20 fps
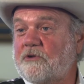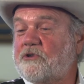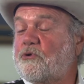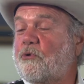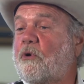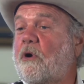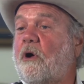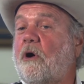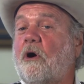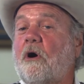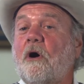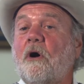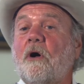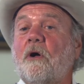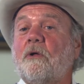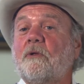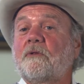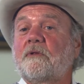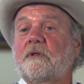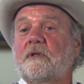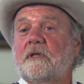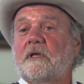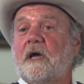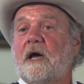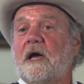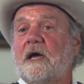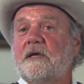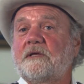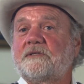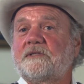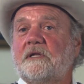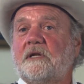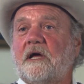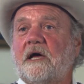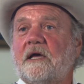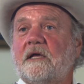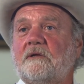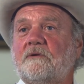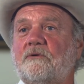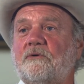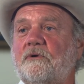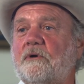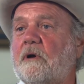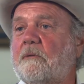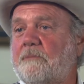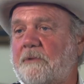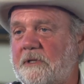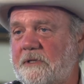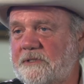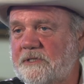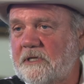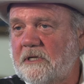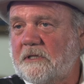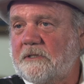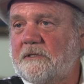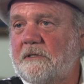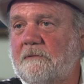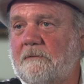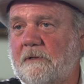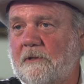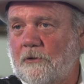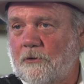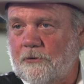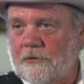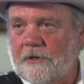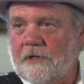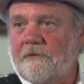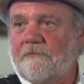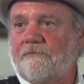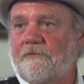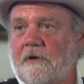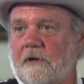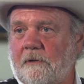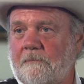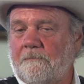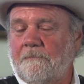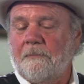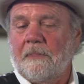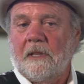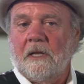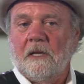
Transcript: which were all guys that I grew up listening to and learning from.